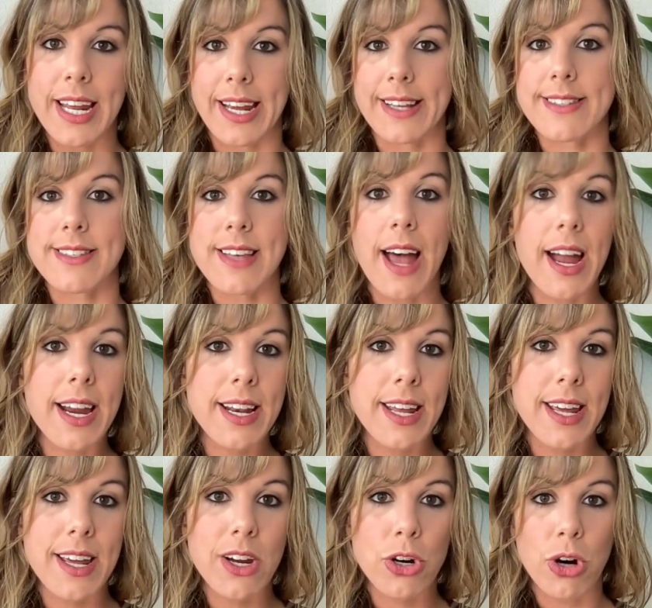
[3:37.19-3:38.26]

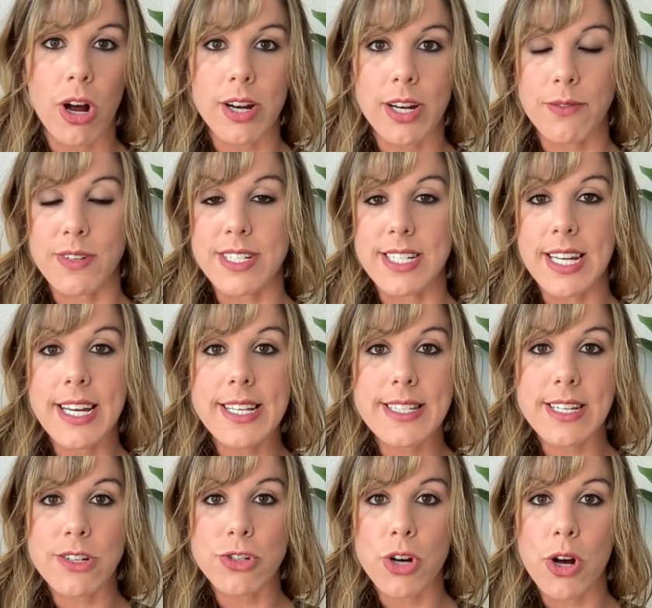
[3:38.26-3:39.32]
anxiety, chronic fatigue
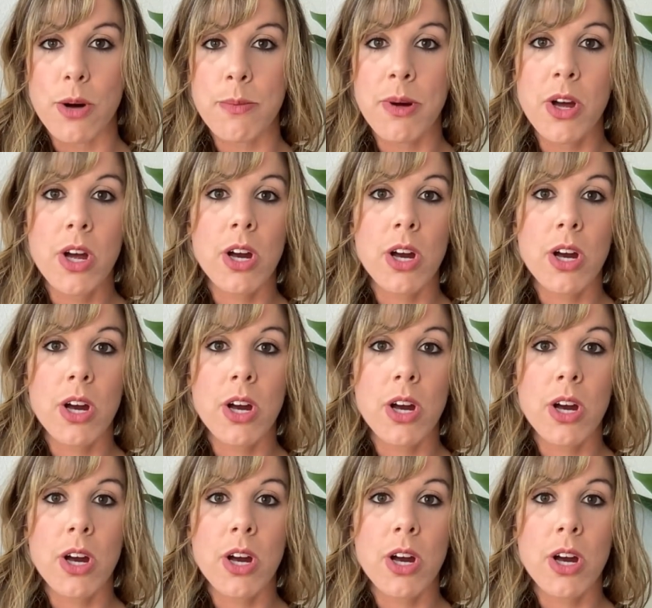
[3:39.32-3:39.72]
syndrome,